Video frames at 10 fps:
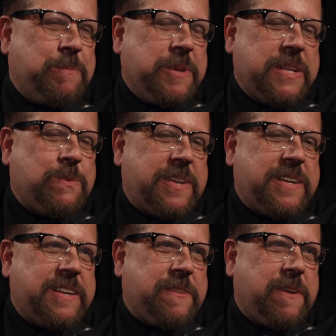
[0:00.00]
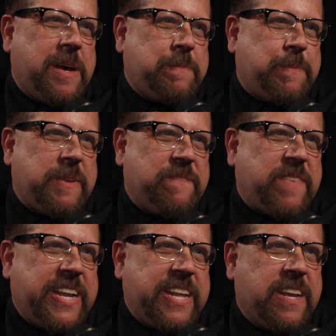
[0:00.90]
building one another up and
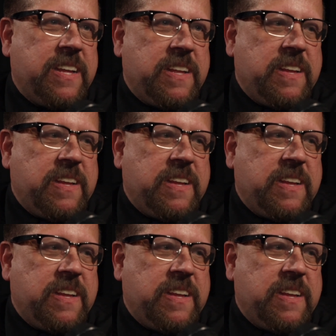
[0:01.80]
finding,